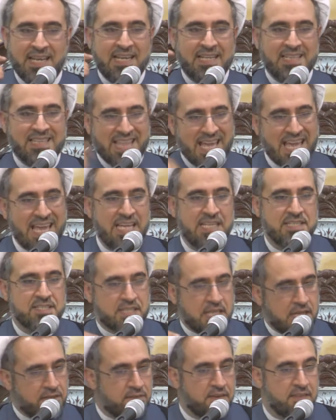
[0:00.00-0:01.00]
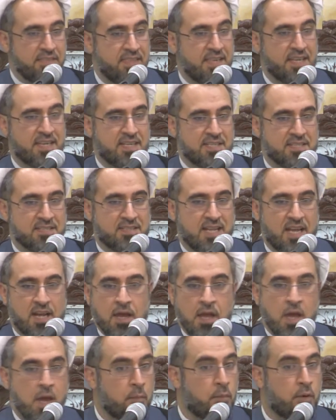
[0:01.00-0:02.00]
taste, everything is there,
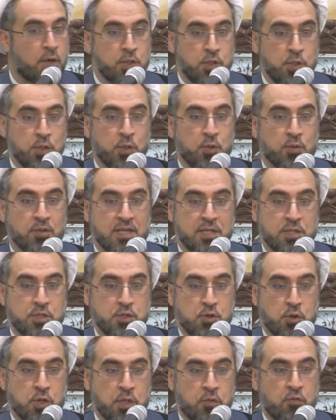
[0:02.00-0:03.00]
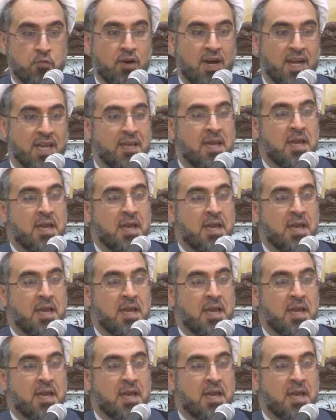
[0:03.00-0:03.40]
but you don't enjoy it. Why?